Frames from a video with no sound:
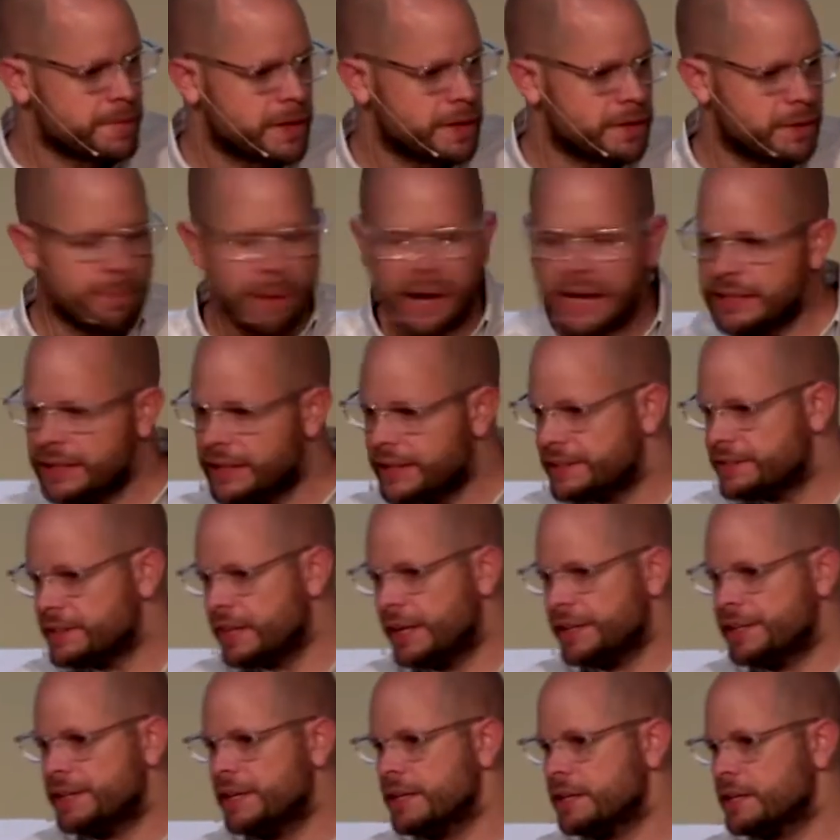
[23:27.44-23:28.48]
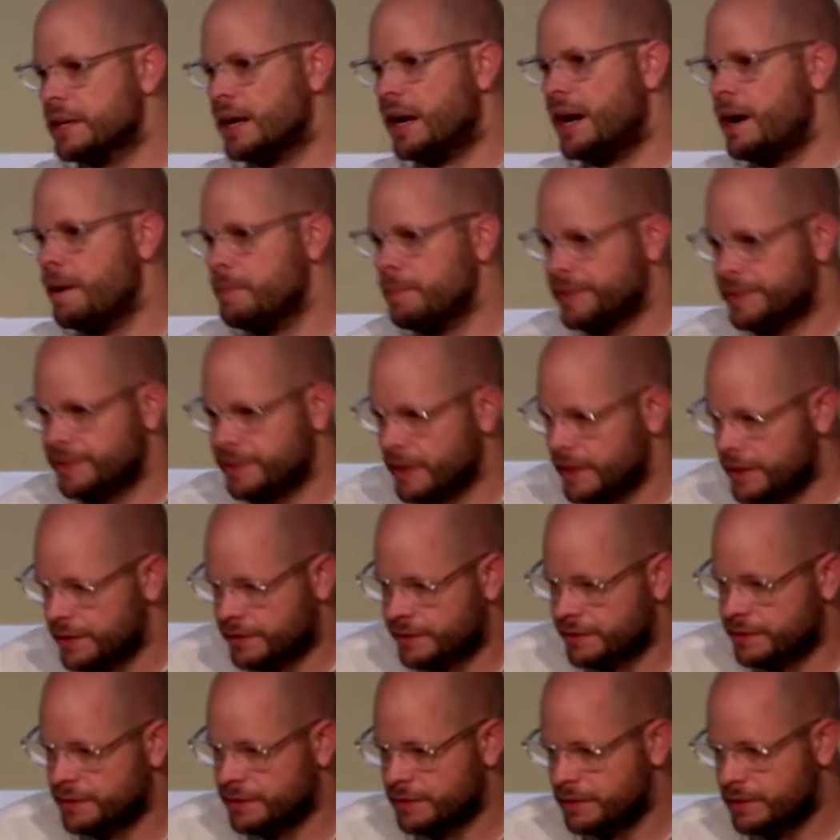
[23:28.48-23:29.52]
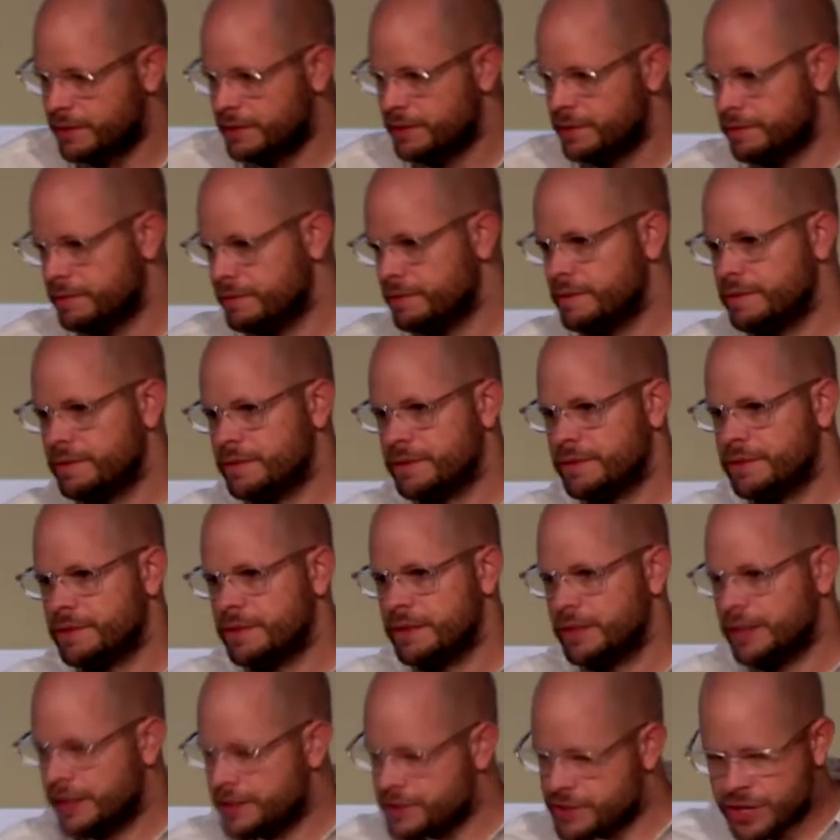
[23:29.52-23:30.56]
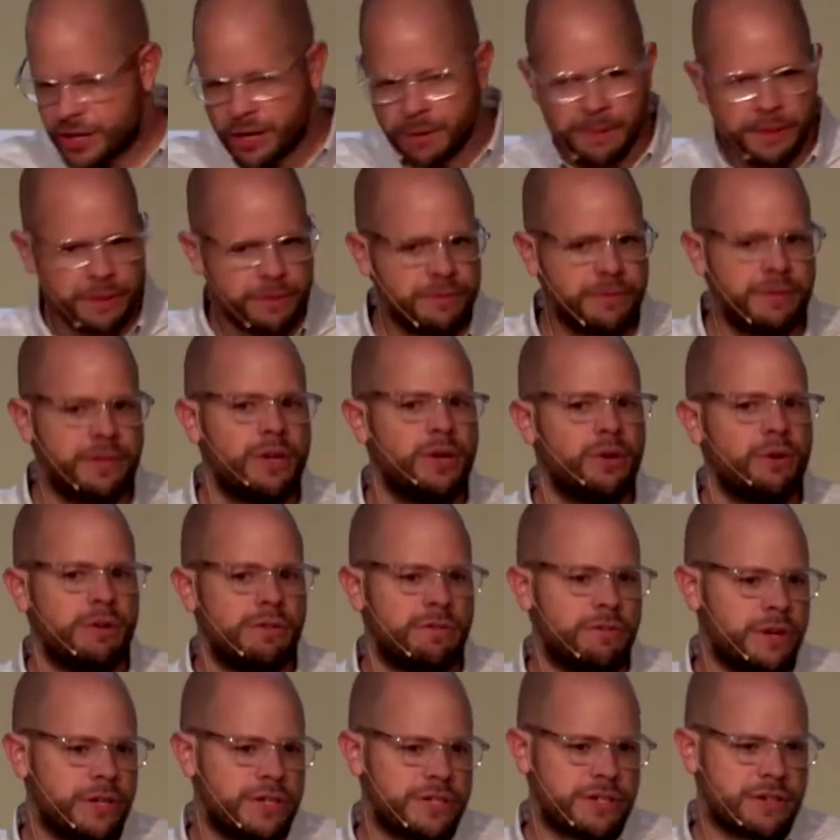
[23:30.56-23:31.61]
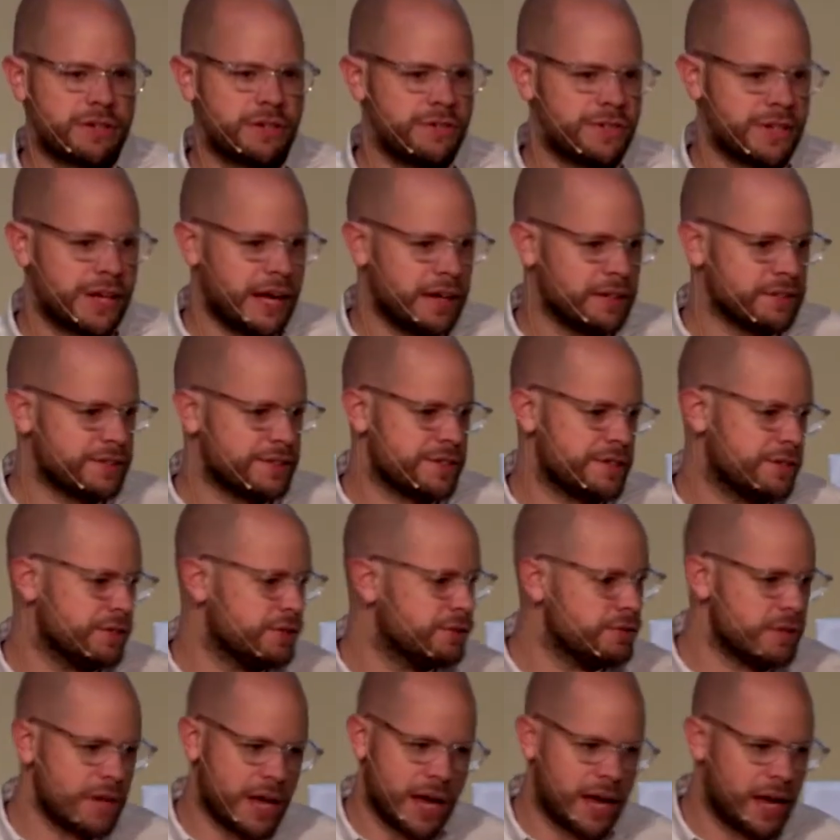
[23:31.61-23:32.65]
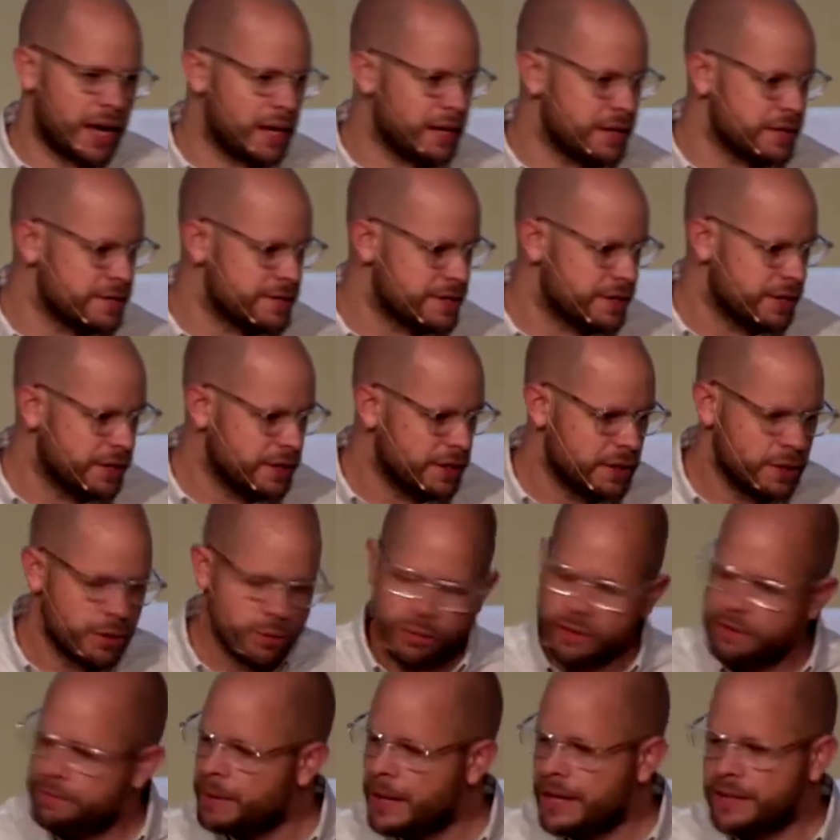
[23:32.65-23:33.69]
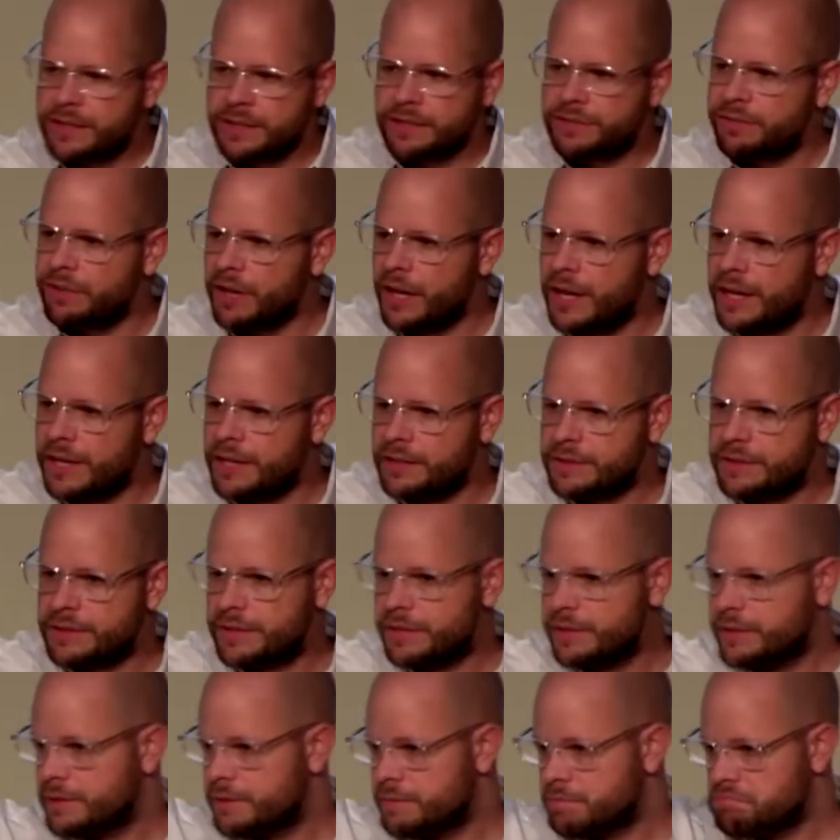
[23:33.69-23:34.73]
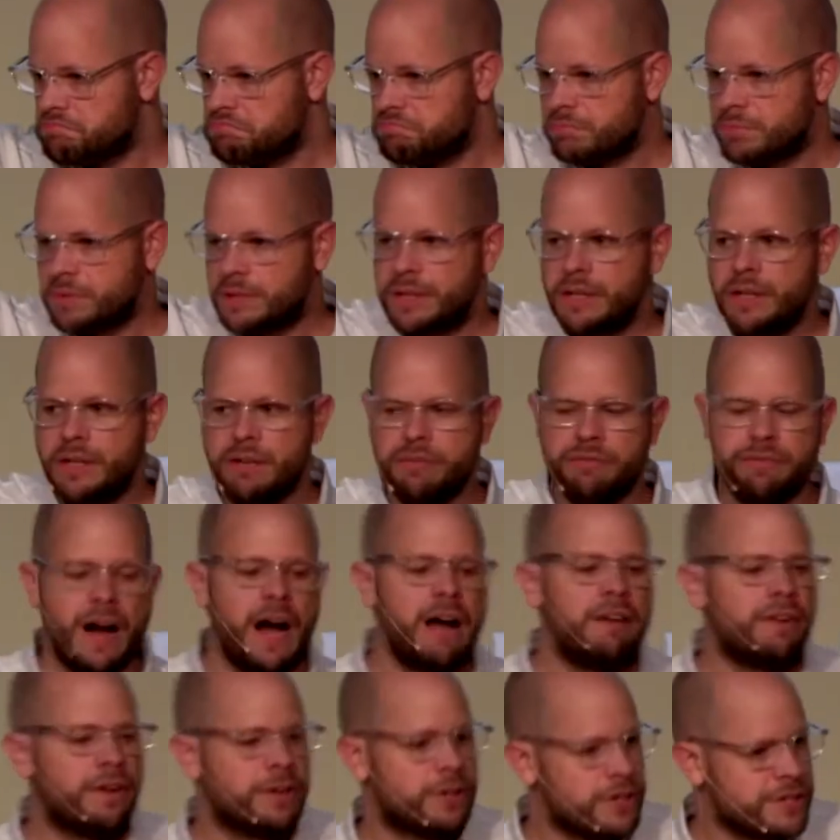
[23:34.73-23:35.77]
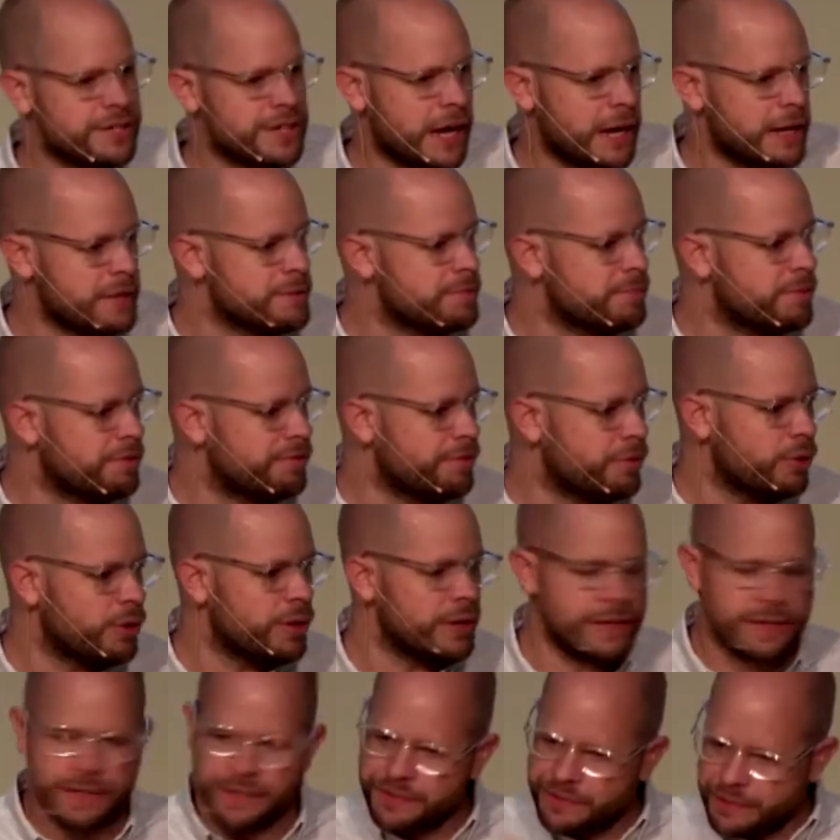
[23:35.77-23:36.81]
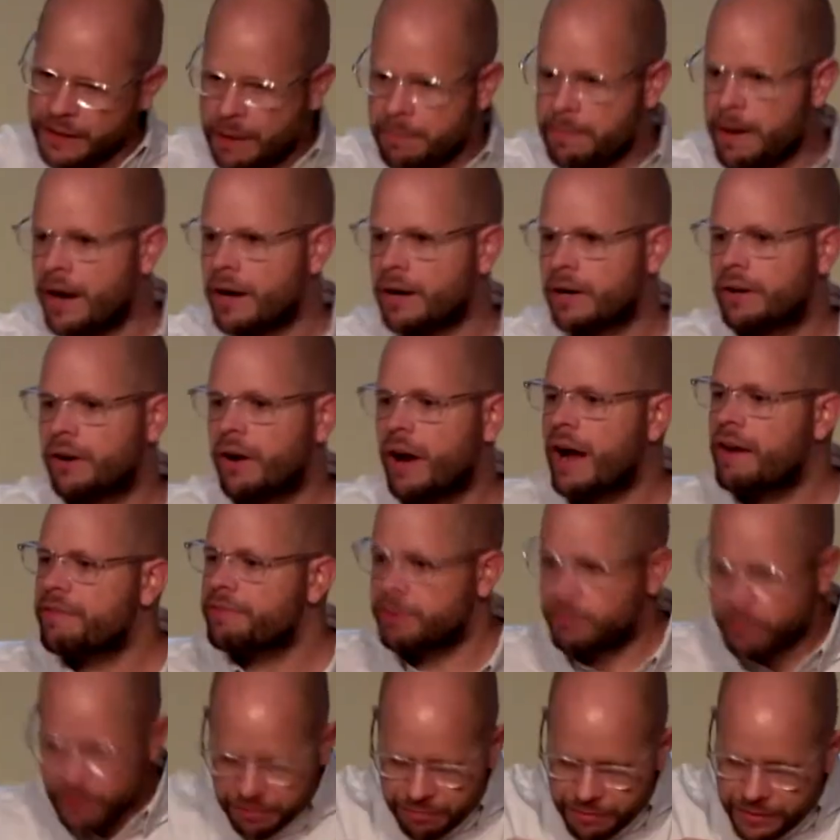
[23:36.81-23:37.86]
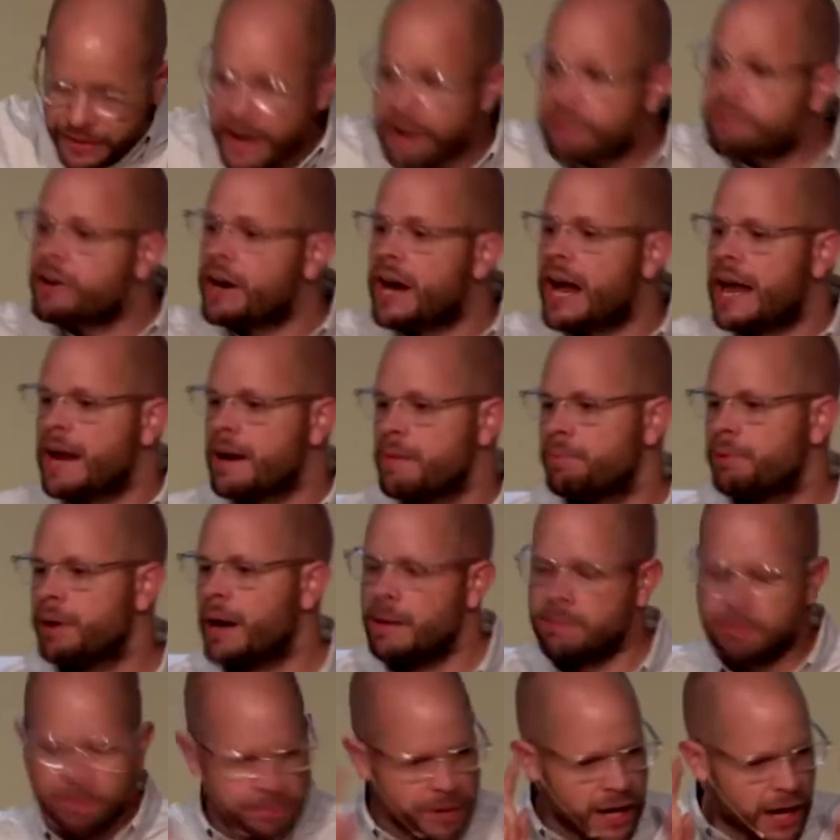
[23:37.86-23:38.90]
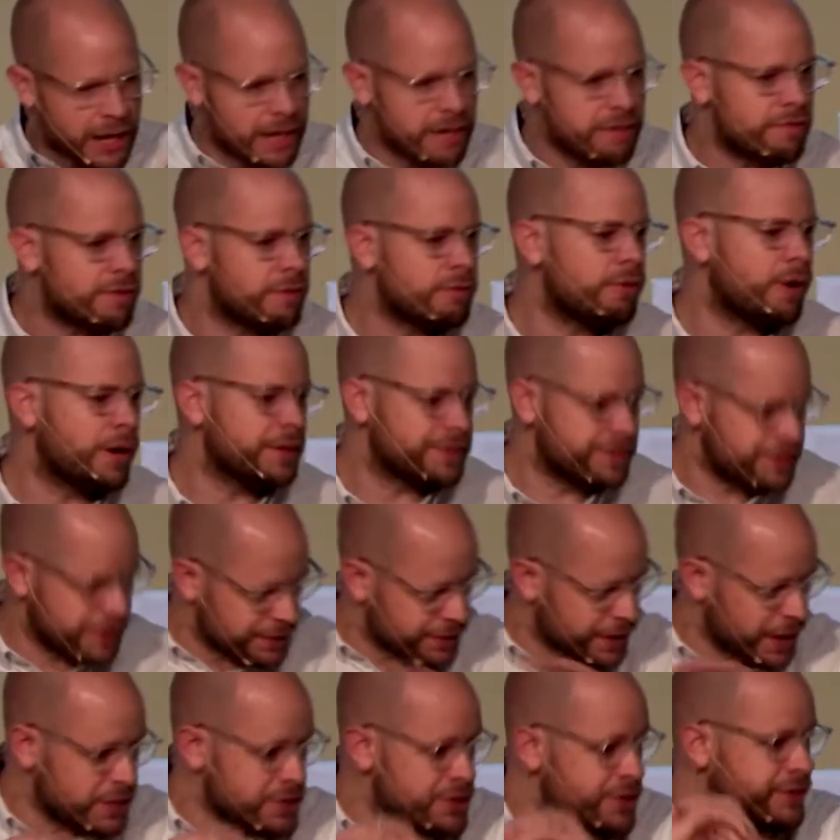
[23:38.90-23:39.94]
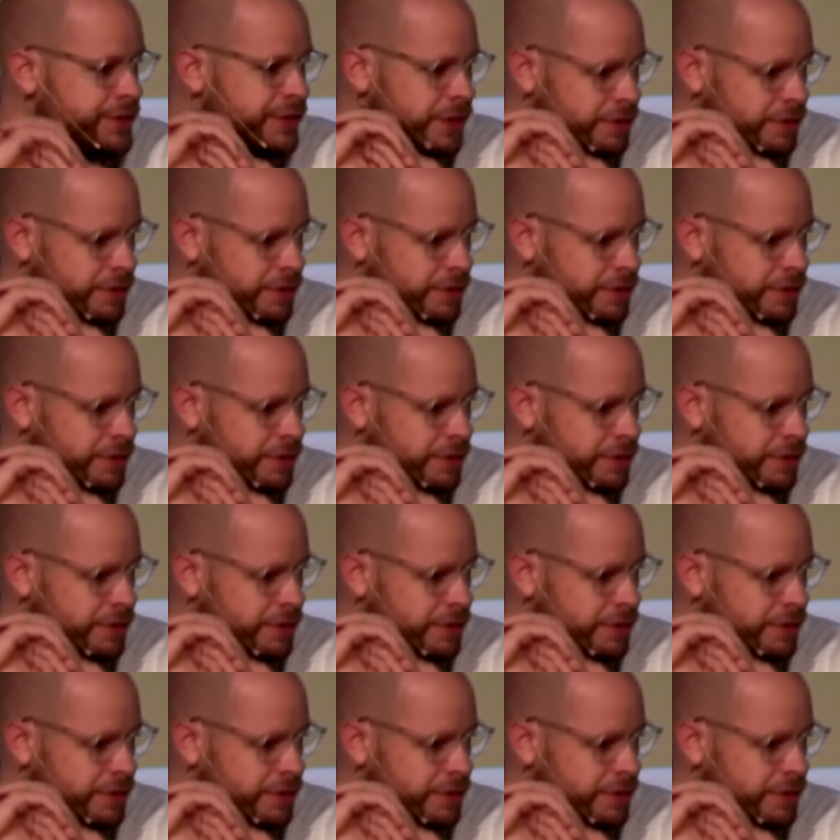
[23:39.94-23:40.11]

the pilot gets on the intercom and says, ladies and gentlemen, we've reached cruising altitude and we've made this flight 500 times before in the same aircraft and we've never had a problem, not even once. These engines